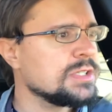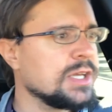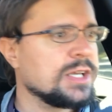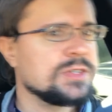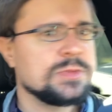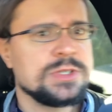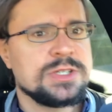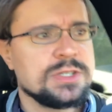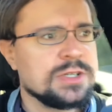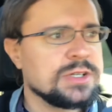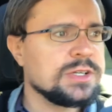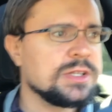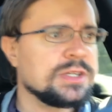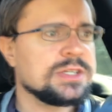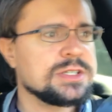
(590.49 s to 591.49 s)
as we
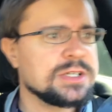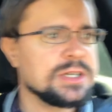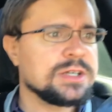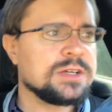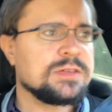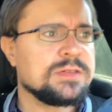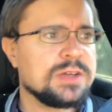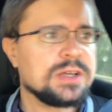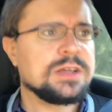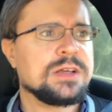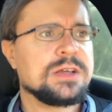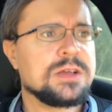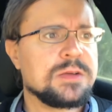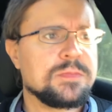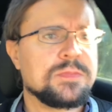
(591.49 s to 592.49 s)
turn in this curve.
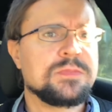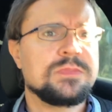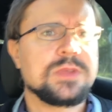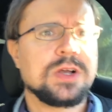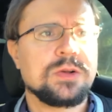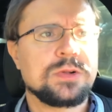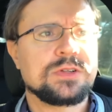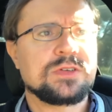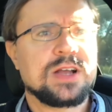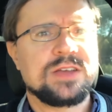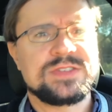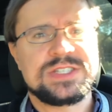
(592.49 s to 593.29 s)
All-wheel drive